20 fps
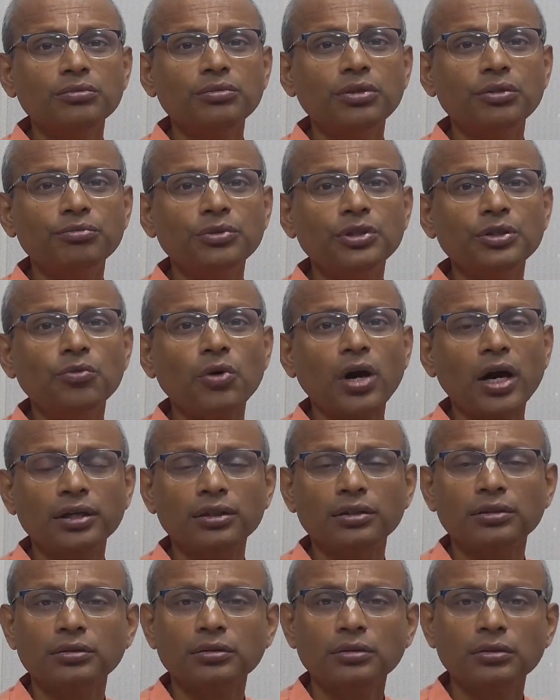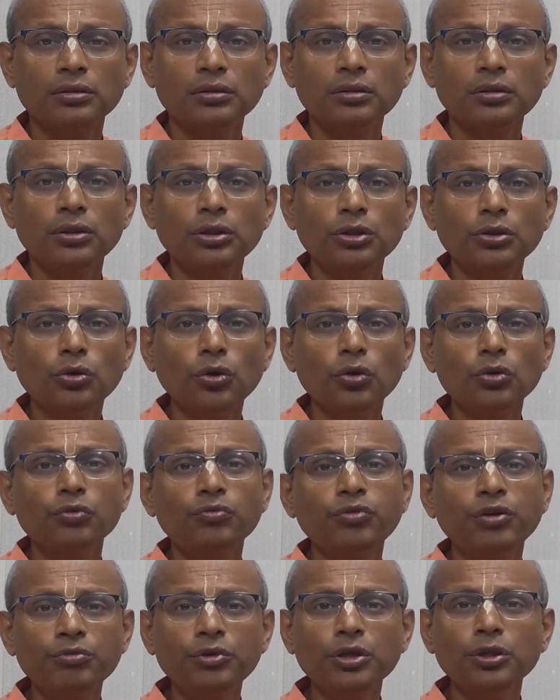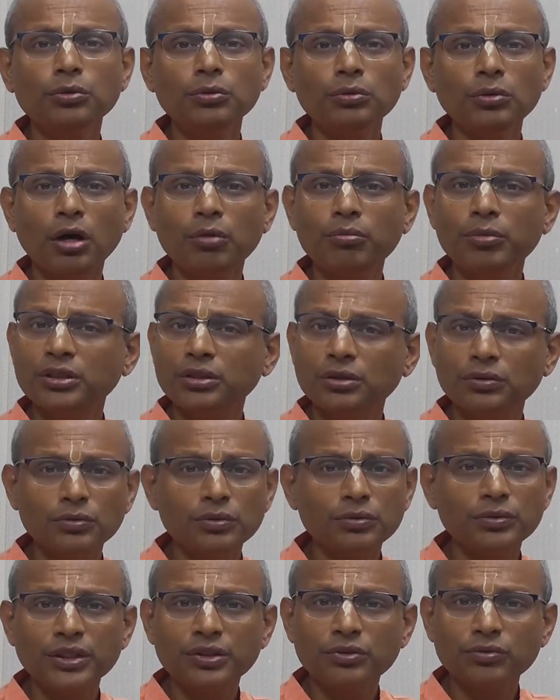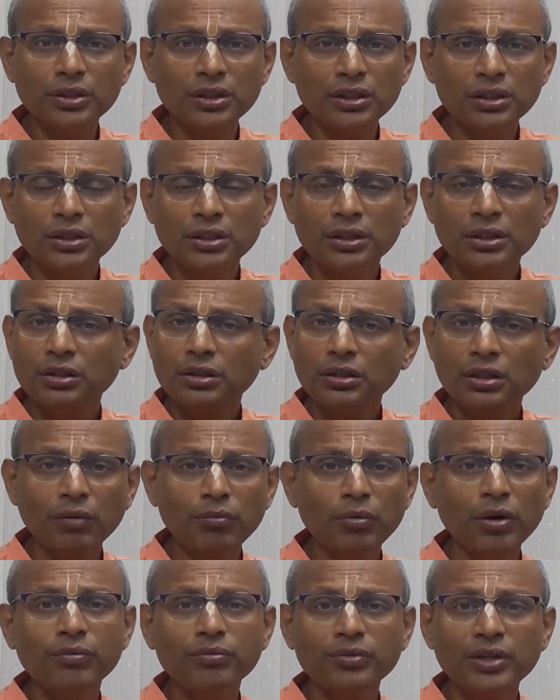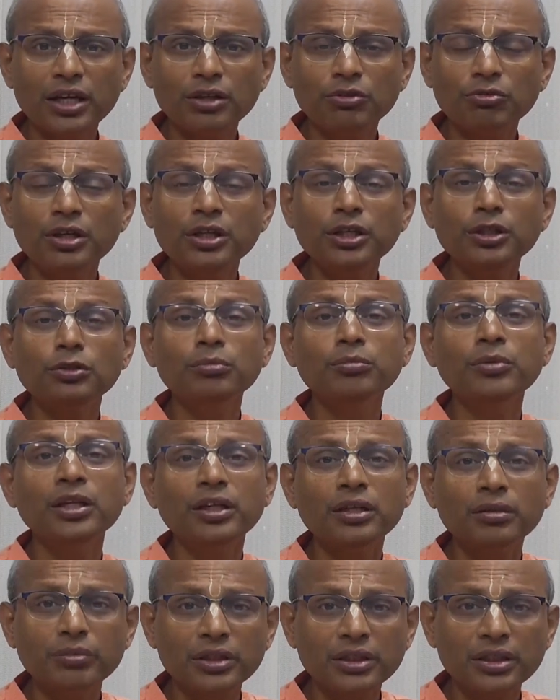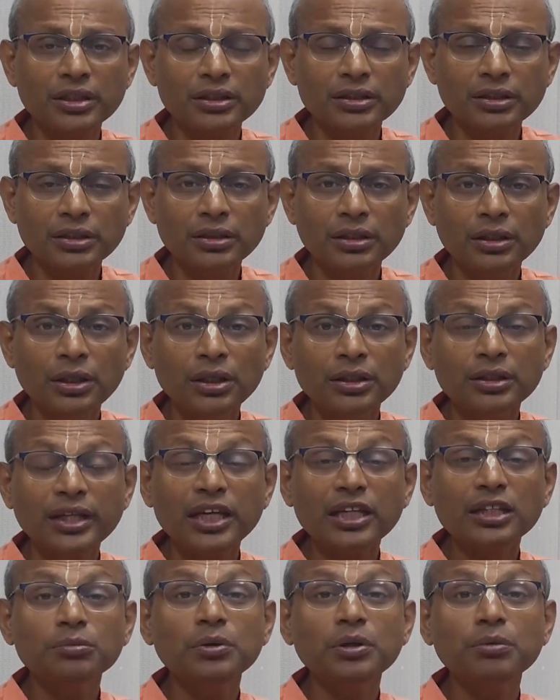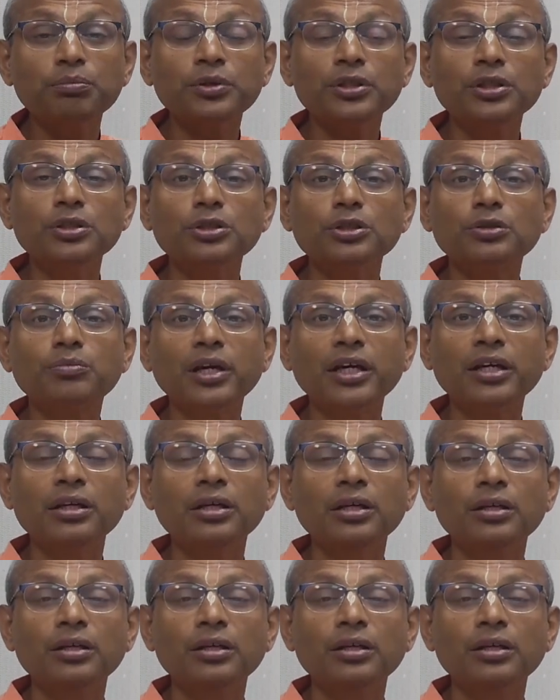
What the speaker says: 51. You go to 52, how much would be required? Double of that, 22 million metric ton. That is being produced by